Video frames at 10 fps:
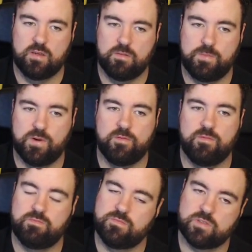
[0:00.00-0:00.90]
but
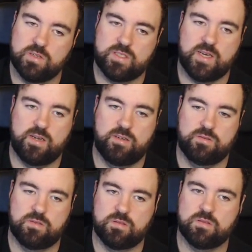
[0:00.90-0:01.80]

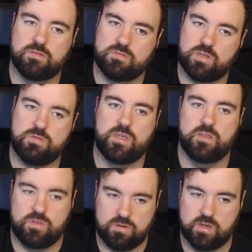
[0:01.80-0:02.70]
Cristiano's 2 years
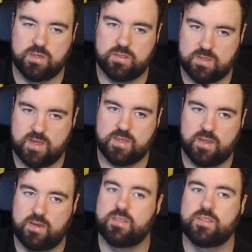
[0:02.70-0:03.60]
younger than Zlatan,
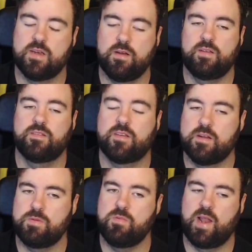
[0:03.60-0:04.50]
and he's got a
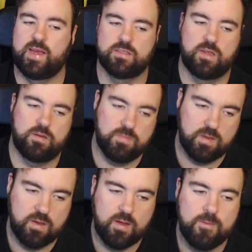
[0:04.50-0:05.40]
bit more legs on
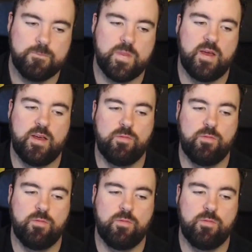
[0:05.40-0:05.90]
him.